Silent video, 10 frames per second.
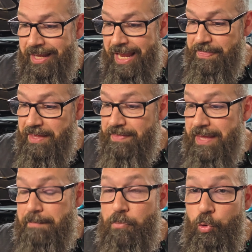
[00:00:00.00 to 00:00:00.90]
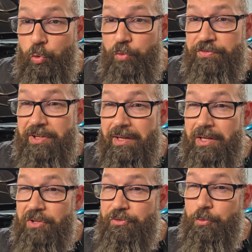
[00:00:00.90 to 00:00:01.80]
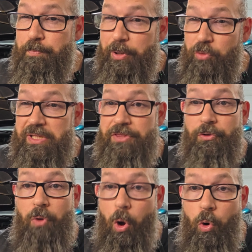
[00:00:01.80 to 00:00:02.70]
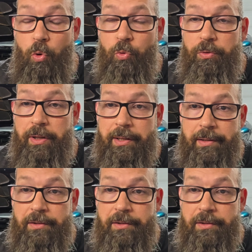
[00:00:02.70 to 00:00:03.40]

and then they moved to building their own